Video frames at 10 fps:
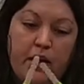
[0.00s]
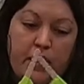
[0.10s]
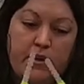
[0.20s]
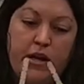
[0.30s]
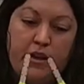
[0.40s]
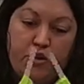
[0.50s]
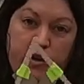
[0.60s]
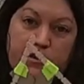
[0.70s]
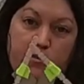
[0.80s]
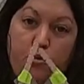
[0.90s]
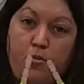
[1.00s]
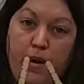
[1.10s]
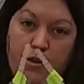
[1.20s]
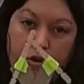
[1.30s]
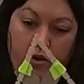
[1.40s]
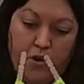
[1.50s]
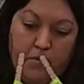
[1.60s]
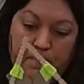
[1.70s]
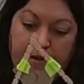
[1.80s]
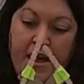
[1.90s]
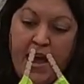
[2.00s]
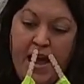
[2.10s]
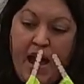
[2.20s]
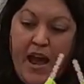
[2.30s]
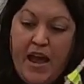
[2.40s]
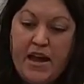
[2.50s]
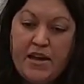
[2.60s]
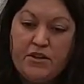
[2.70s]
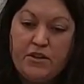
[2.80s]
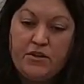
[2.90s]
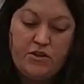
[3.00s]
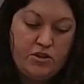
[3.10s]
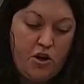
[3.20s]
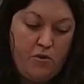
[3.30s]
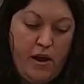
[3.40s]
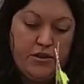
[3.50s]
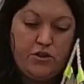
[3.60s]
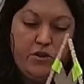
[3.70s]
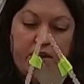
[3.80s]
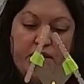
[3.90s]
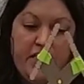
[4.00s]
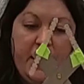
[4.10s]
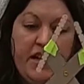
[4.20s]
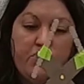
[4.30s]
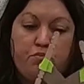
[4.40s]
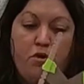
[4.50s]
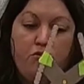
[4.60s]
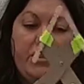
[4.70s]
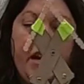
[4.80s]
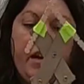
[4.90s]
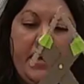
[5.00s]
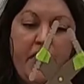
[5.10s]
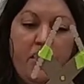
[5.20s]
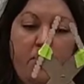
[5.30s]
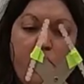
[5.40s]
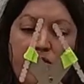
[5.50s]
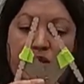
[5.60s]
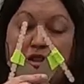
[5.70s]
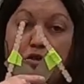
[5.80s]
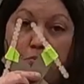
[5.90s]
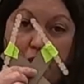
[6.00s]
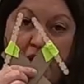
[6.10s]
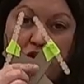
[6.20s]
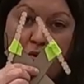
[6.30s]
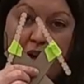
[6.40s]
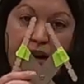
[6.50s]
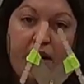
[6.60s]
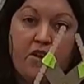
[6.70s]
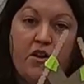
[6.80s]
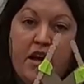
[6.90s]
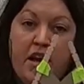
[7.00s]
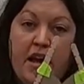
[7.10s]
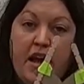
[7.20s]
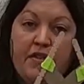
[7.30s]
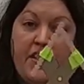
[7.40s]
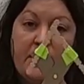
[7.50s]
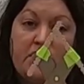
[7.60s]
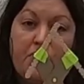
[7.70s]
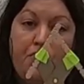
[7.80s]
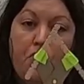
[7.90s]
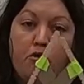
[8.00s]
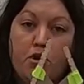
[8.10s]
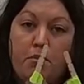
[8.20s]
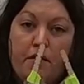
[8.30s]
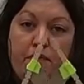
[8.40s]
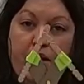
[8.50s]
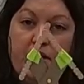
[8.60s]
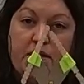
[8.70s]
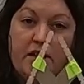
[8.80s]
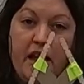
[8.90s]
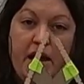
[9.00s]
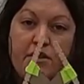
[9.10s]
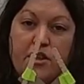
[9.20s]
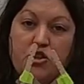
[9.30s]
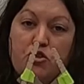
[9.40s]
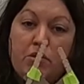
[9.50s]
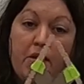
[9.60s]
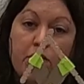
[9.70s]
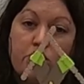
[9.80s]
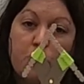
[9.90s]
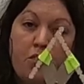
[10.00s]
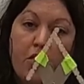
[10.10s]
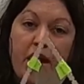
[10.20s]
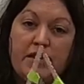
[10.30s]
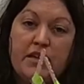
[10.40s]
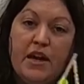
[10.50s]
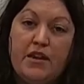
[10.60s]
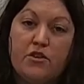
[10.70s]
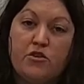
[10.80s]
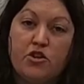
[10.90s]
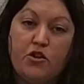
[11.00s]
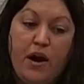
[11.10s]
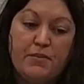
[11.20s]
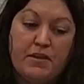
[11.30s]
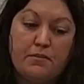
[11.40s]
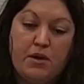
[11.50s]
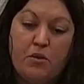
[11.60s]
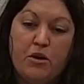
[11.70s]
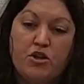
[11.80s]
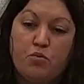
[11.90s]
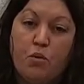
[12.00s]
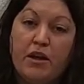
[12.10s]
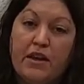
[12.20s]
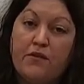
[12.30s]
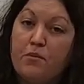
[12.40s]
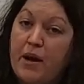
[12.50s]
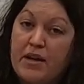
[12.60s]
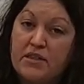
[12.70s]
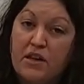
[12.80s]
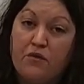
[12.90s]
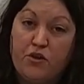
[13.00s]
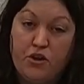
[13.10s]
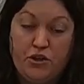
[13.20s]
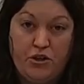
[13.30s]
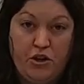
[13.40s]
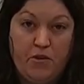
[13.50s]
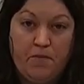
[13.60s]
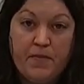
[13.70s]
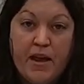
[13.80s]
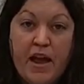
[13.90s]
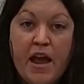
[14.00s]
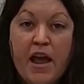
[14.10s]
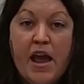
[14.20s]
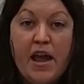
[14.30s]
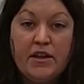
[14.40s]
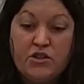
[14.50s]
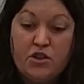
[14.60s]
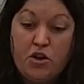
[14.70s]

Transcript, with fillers: Like, kind of look like a robot arm. And so as you can see, it's rotating on these little brads right here, and that's the fulcrum of this. And the two levers are working together to grab something, which one lever by itself couldn't do. And